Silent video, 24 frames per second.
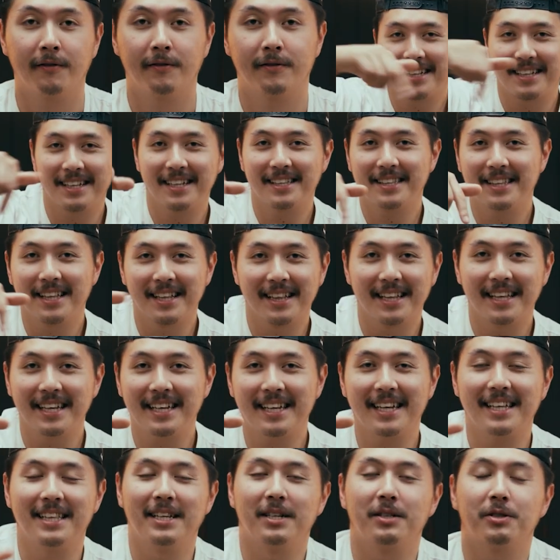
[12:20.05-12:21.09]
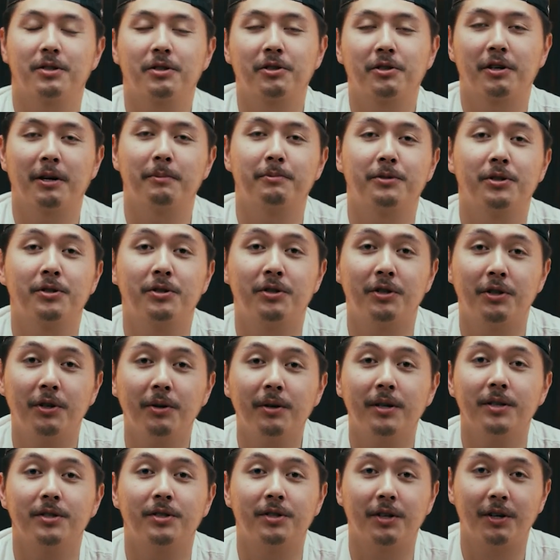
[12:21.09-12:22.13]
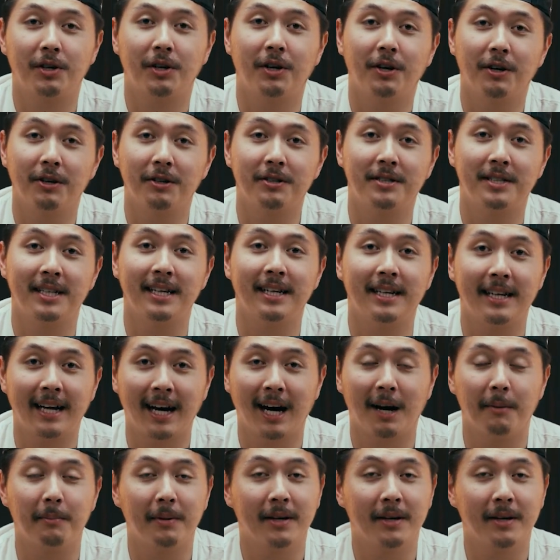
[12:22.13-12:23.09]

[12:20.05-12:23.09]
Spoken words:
Click the link in the description so you can secure your seat now,